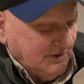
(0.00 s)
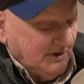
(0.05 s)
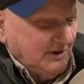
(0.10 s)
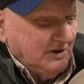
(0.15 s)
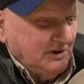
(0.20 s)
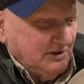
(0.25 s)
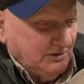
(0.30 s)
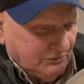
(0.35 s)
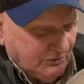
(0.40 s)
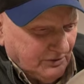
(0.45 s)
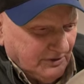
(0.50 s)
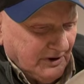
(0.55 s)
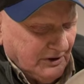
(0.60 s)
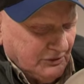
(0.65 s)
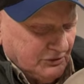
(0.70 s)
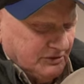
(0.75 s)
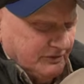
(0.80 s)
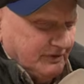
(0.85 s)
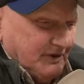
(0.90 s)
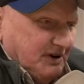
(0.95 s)
Yeah, he's run
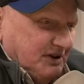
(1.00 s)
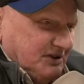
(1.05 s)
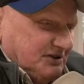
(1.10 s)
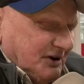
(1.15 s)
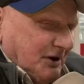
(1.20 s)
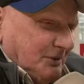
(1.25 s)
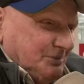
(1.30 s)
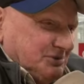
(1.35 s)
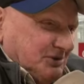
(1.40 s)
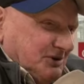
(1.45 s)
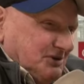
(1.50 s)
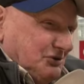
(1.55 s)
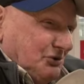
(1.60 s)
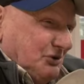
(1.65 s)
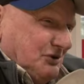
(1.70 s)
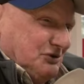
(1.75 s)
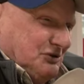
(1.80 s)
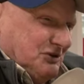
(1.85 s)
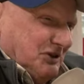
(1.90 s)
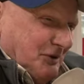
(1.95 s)
out of any traps. I
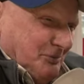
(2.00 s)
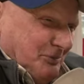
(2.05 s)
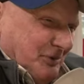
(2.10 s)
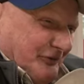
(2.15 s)
told you that